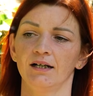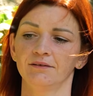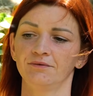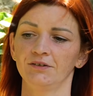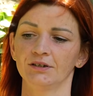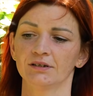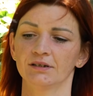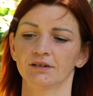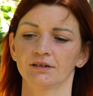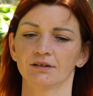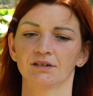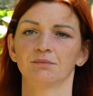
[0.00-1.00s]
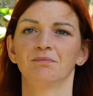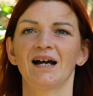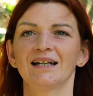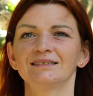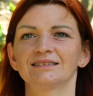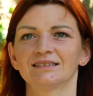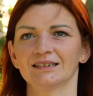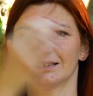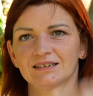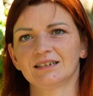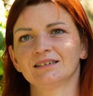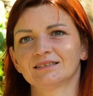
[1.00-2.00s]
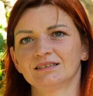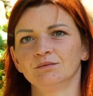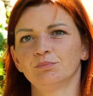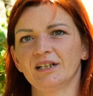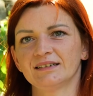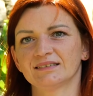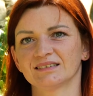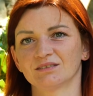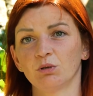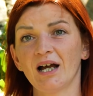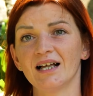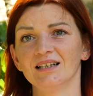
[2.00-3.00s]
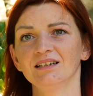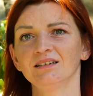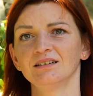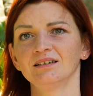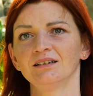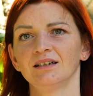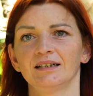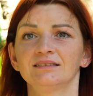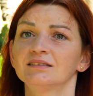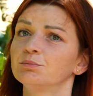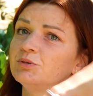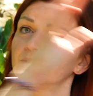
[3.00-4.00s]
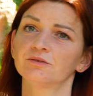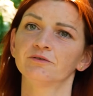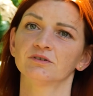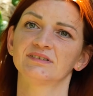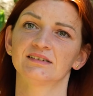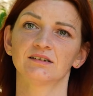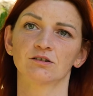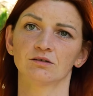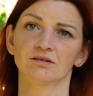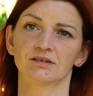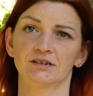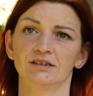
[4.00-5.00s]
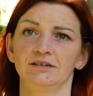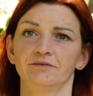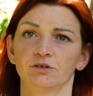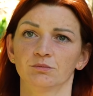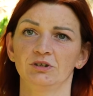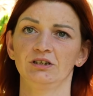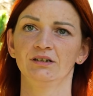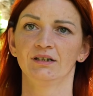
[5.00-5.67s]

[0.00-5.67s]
I think the mindset kicks in place as well. And it's a beautiful circle really for me.